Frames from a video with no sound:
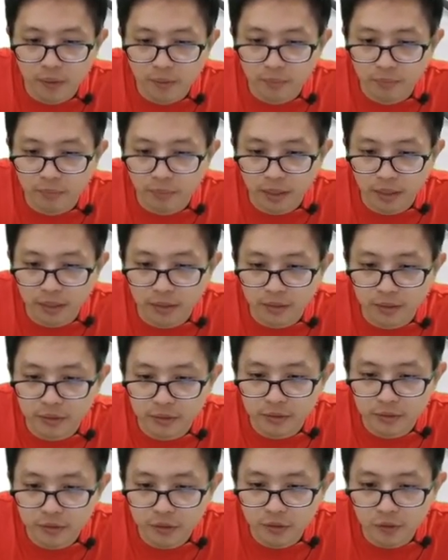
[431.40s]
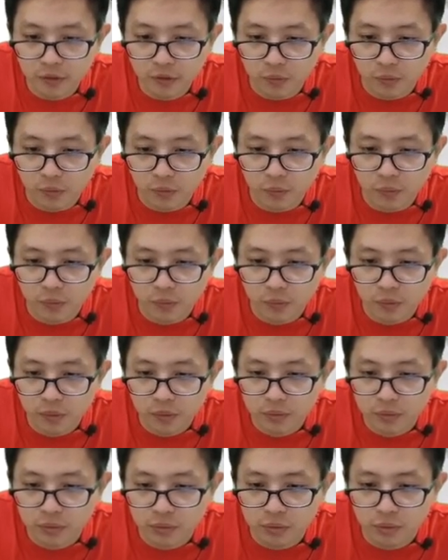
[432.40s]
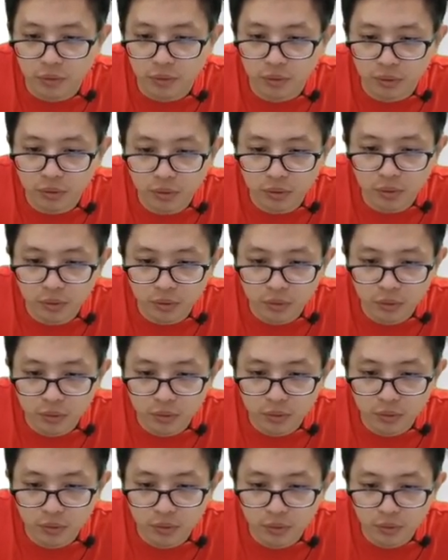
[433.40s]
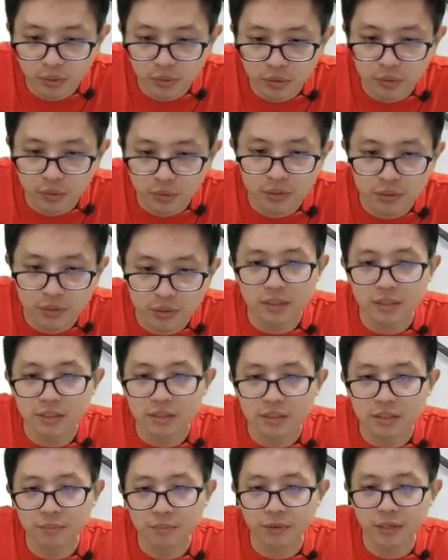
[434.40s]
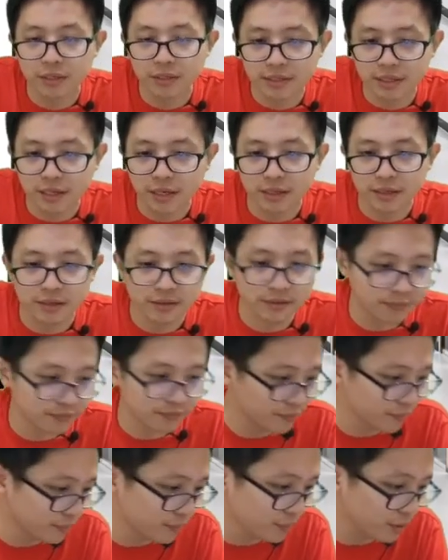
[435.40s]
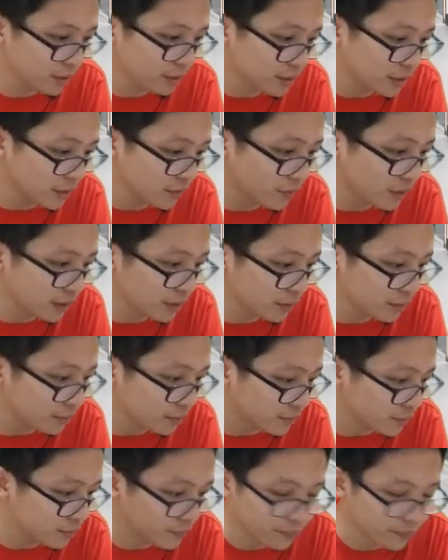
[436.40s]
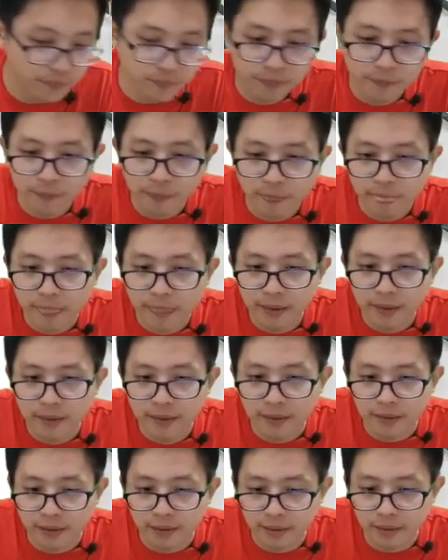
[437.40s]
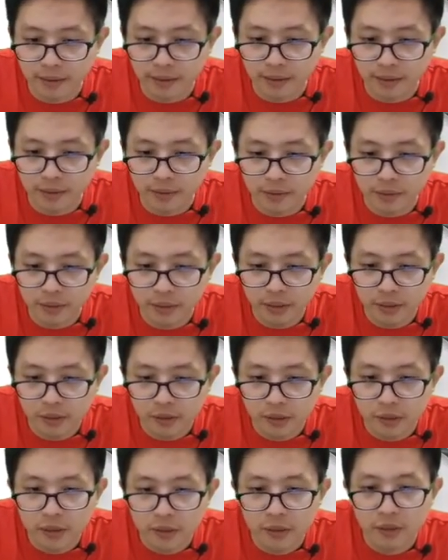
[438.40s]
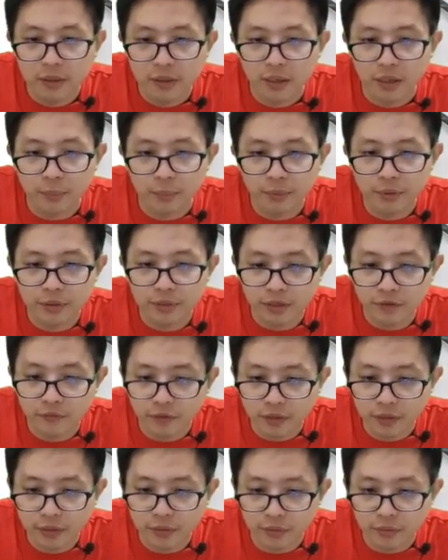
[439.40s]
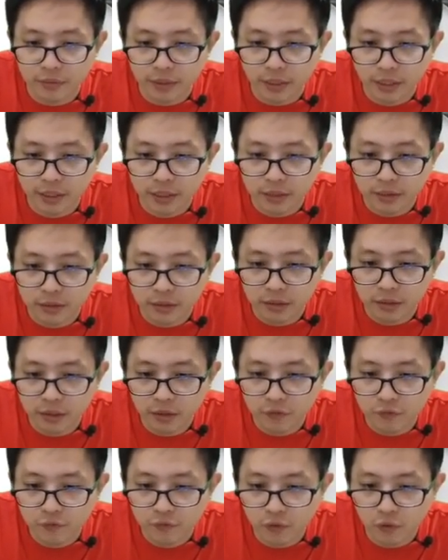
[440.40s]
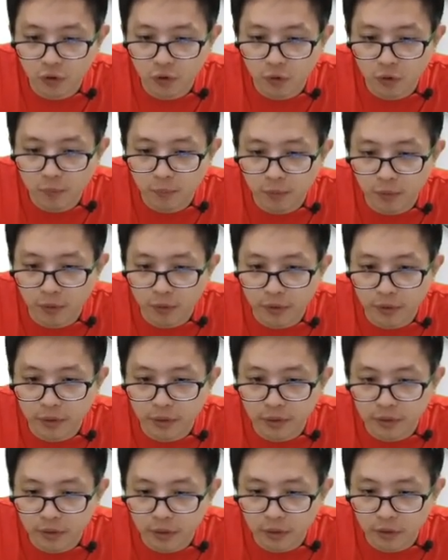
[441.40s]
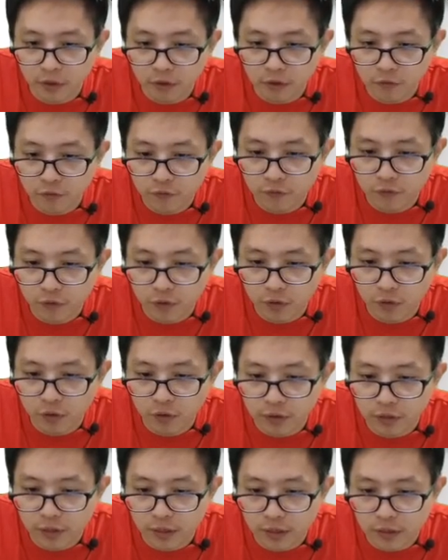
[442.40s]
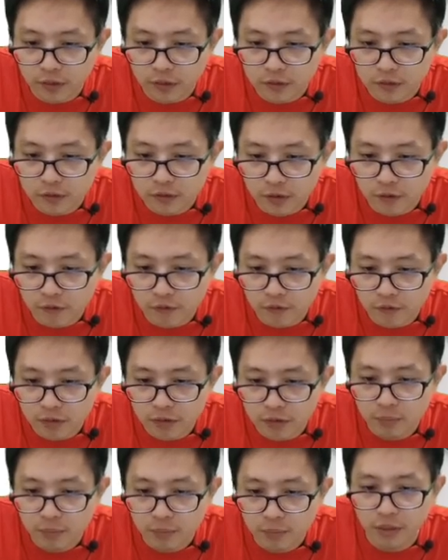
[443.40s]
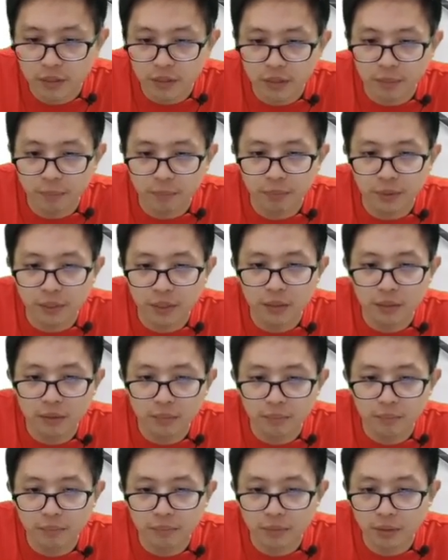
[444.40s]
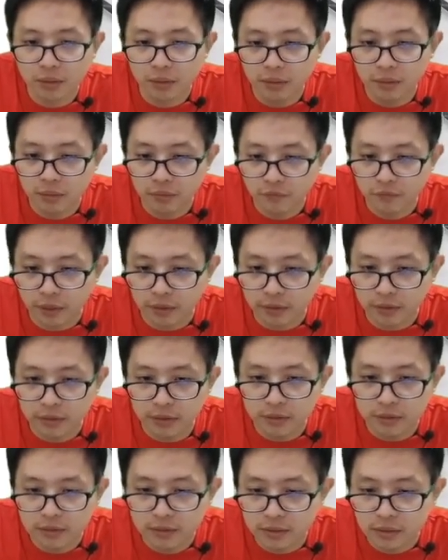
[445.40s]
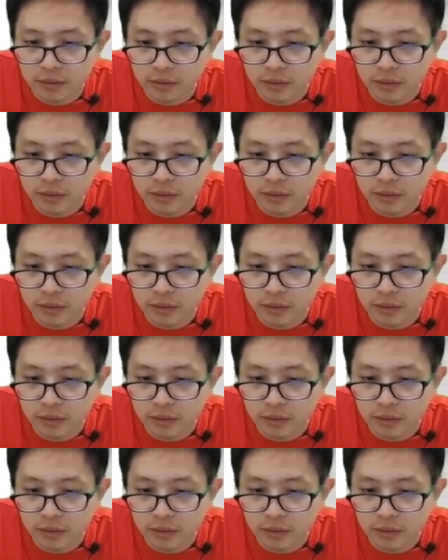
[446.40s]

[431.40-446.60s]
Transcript: minus q so you just put inside put inside the value Ah, okay I ah, put inside value negative 4.8497 put in the P p vectors